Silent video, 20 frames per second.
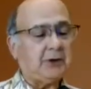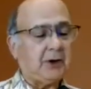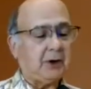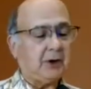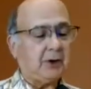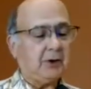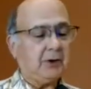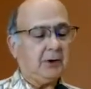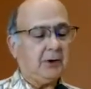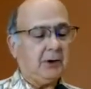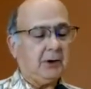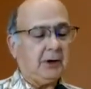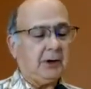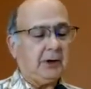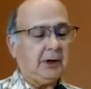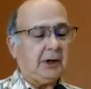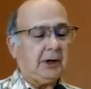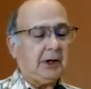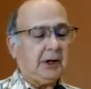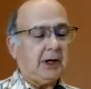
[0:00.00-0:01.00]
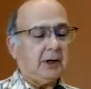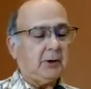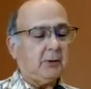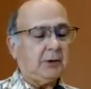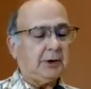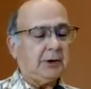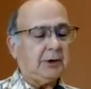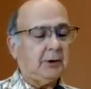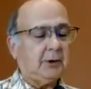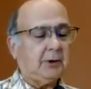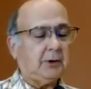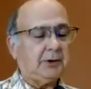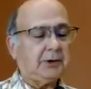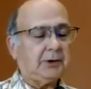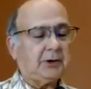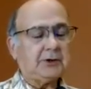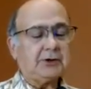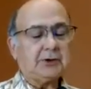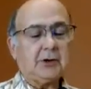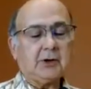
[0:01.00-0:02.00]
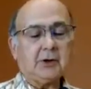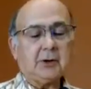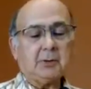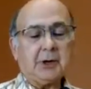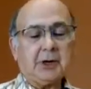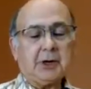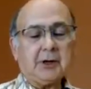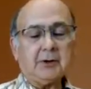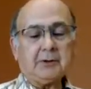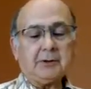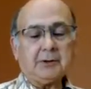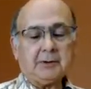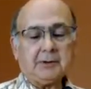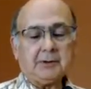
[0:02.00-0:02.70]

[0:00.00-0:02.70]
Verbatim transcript: there and what Holden is all about.